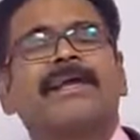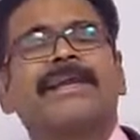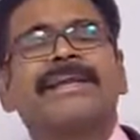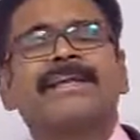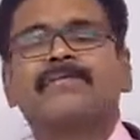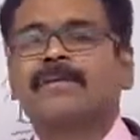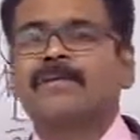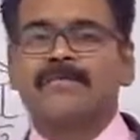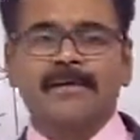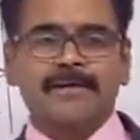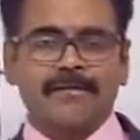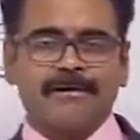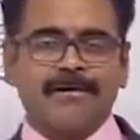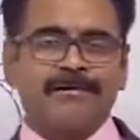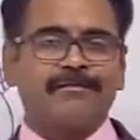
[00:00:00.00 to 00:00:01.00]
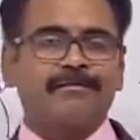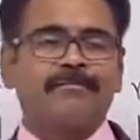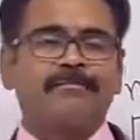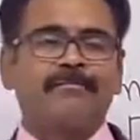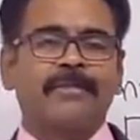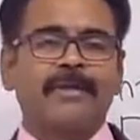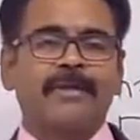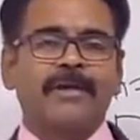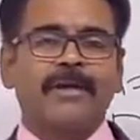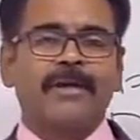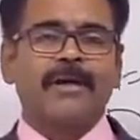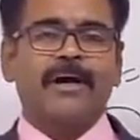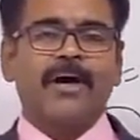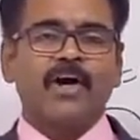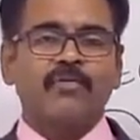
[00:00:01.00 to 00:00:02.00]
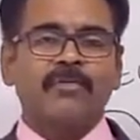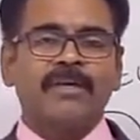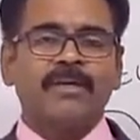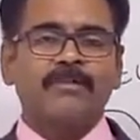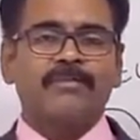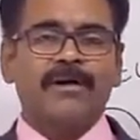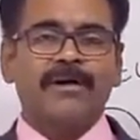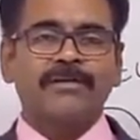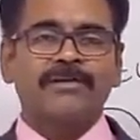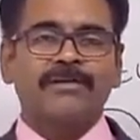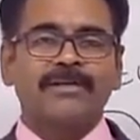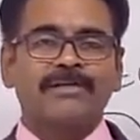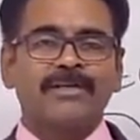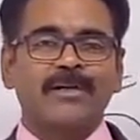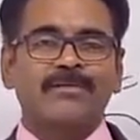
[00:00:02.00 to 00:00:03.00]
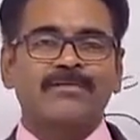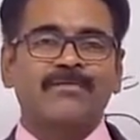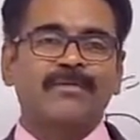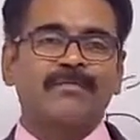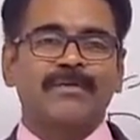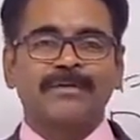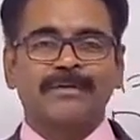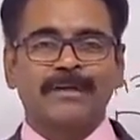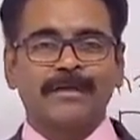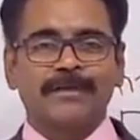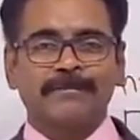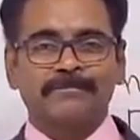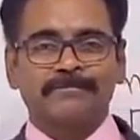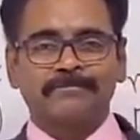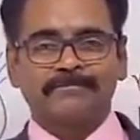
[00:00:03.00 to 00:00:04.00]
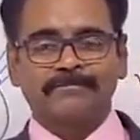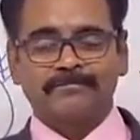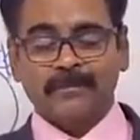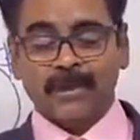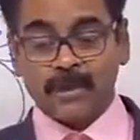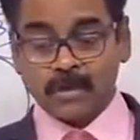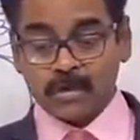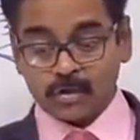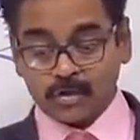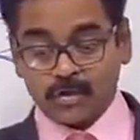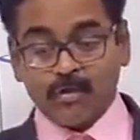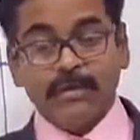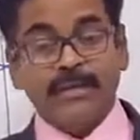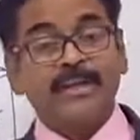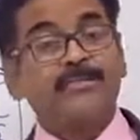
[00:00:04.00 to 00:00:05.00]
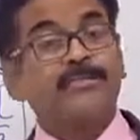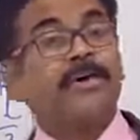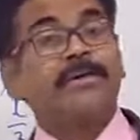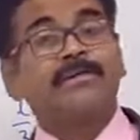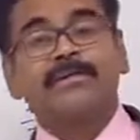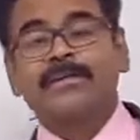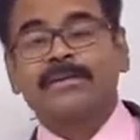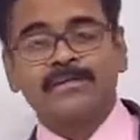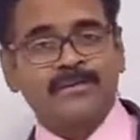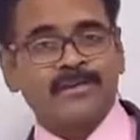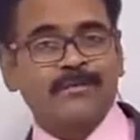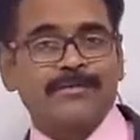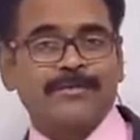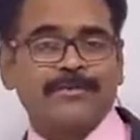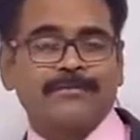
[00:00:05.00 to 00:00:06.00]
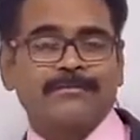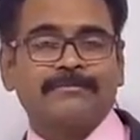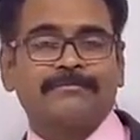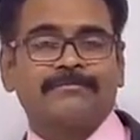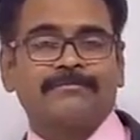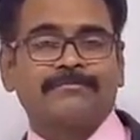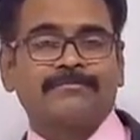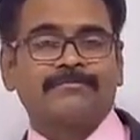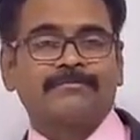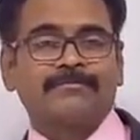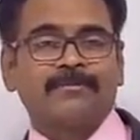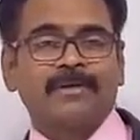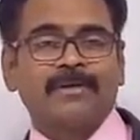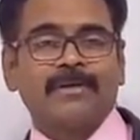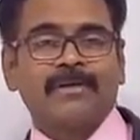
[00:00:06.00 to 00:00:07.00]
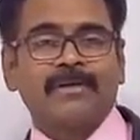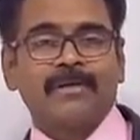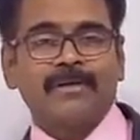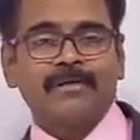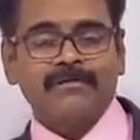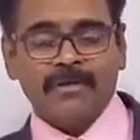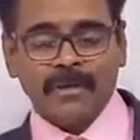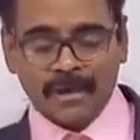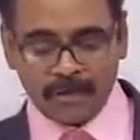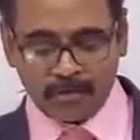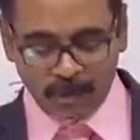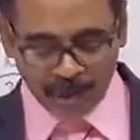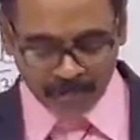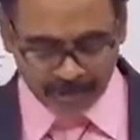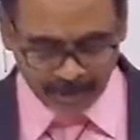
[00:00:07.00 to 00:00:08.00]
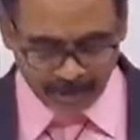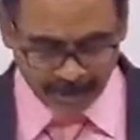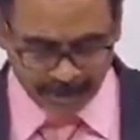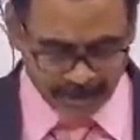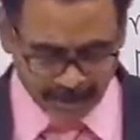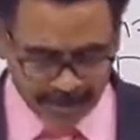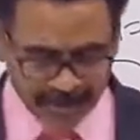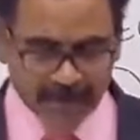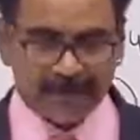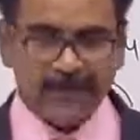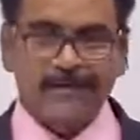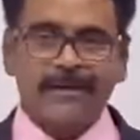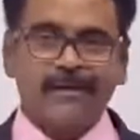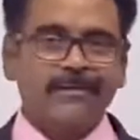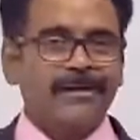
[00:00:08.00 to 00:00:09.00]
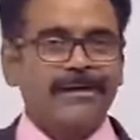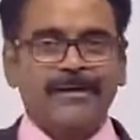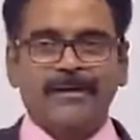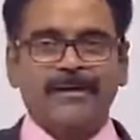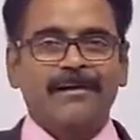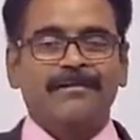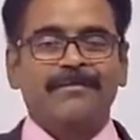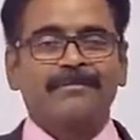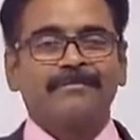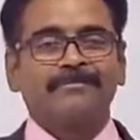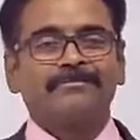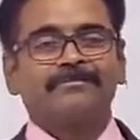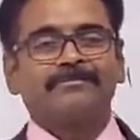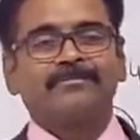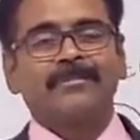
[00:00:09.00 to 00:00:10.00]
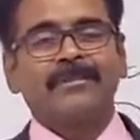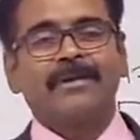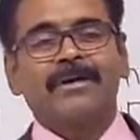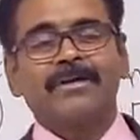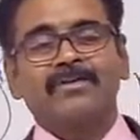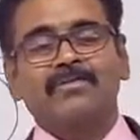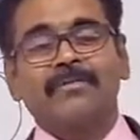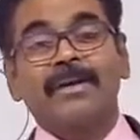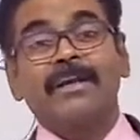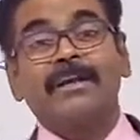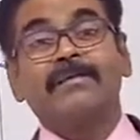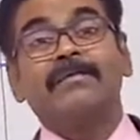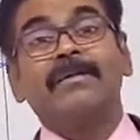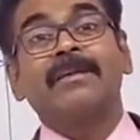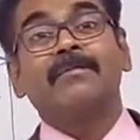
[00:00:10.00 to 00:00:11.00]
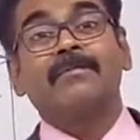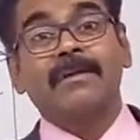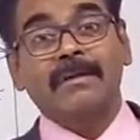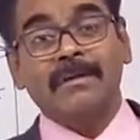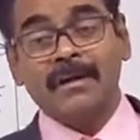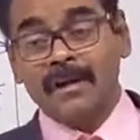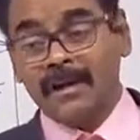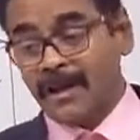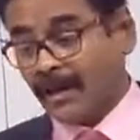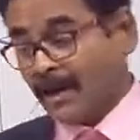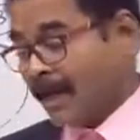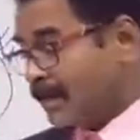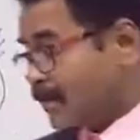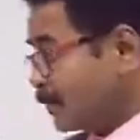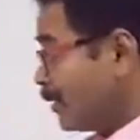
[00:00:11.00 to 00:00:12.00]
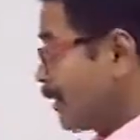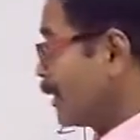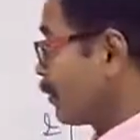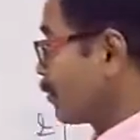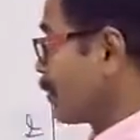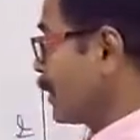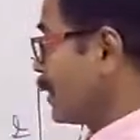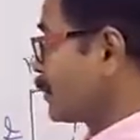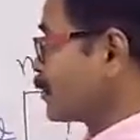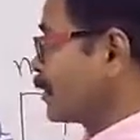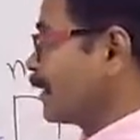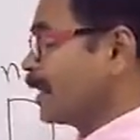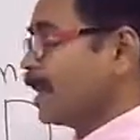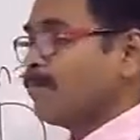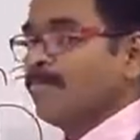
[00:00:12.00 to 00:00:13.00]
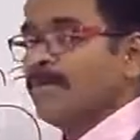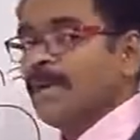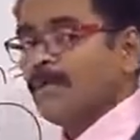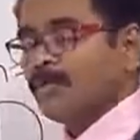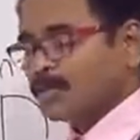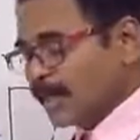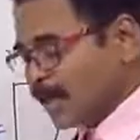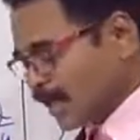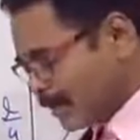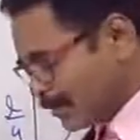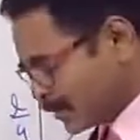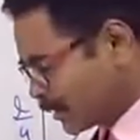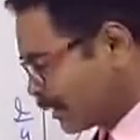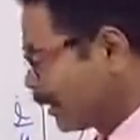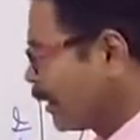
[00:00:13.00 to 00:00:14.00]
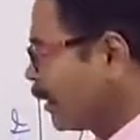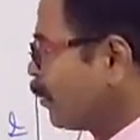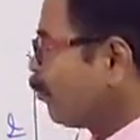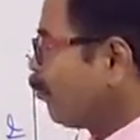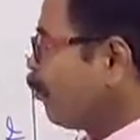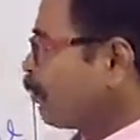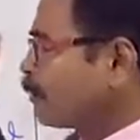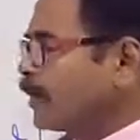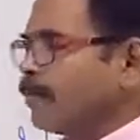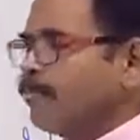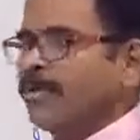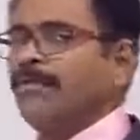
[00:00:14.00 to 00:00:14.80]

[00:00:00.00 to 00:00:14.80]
individual column, how many partial stops would present? So many partial stops. Then what would be the critical load of that column? It's very, very big. As you are increasing number of stops, mode number